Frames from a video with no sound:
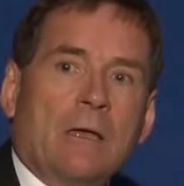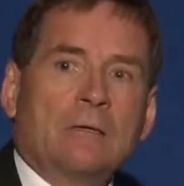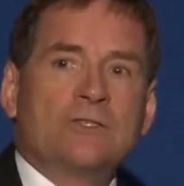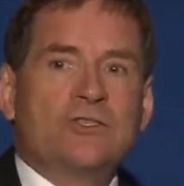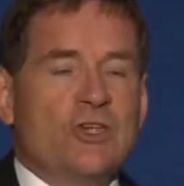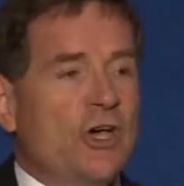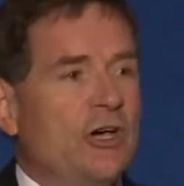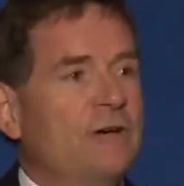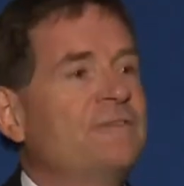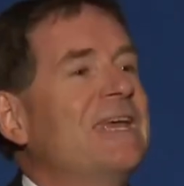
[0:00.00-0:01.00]

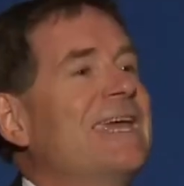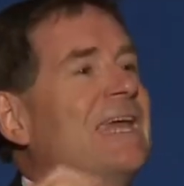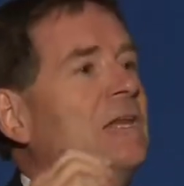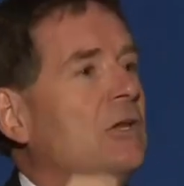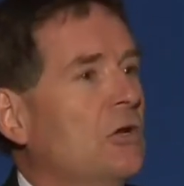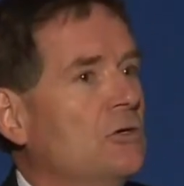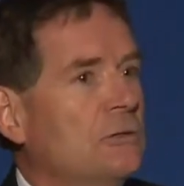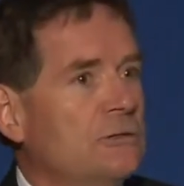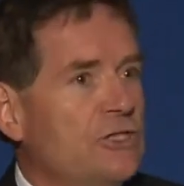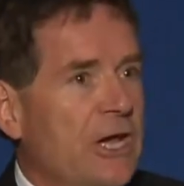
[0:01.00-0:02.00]
served in
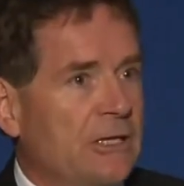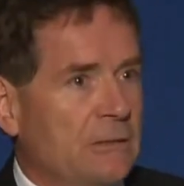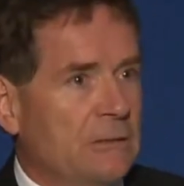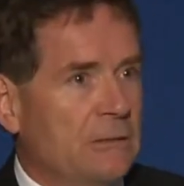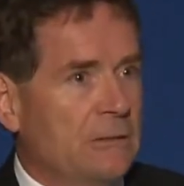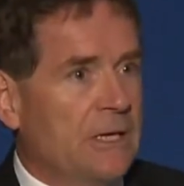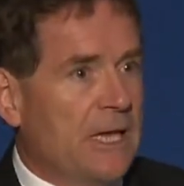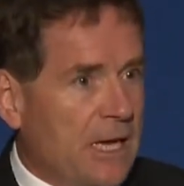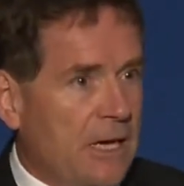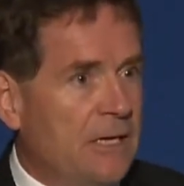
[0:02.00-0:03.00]
local jail
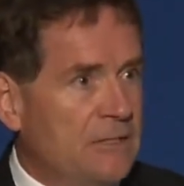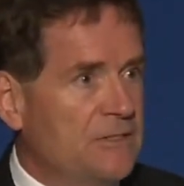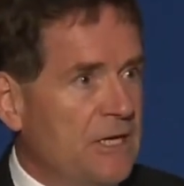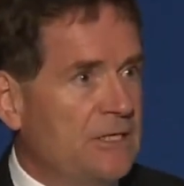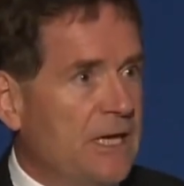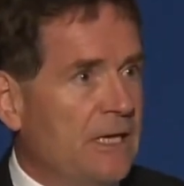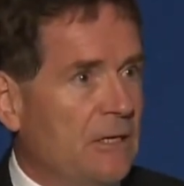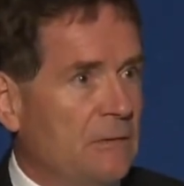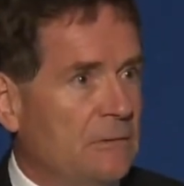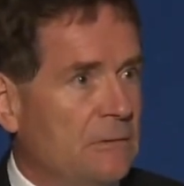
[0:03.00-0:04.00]
here in San Diego.